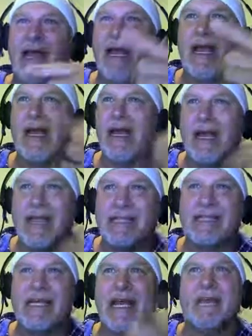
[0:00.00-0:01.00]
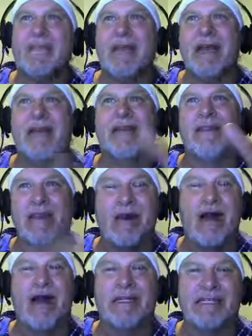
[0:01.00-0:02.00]
it's going to be the
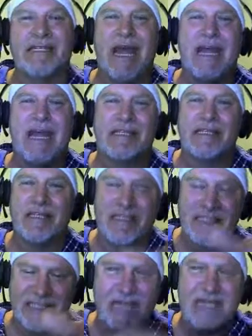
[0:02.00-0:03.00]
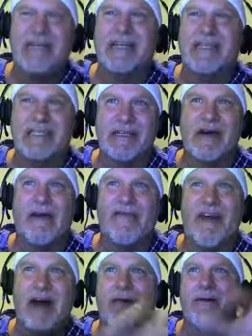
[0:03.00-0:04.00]
United States taking itself
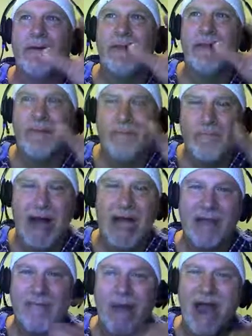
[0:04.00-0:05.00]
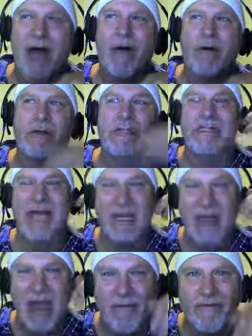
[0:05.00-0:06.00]
out by the powers
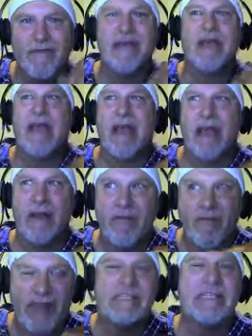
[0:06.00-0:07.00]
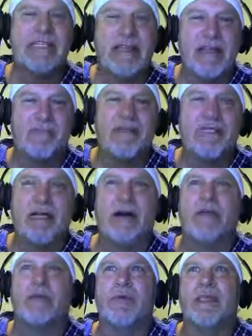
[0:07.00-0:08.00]
that have infested
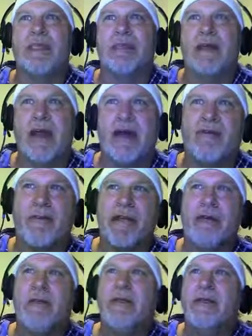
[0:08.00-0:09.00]
themselves within the government.